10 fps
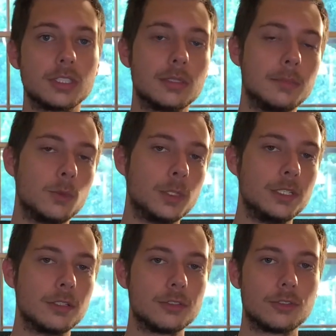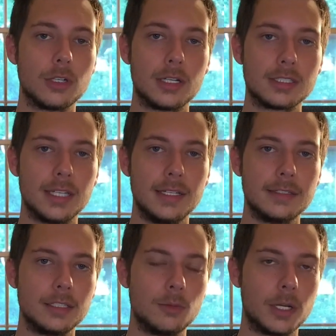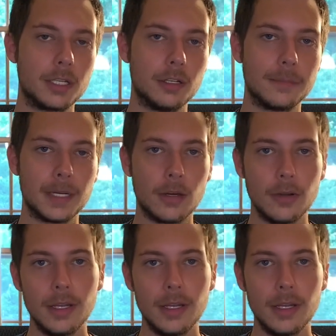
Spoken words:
It can be wheels, trucks, anything you want to hear about.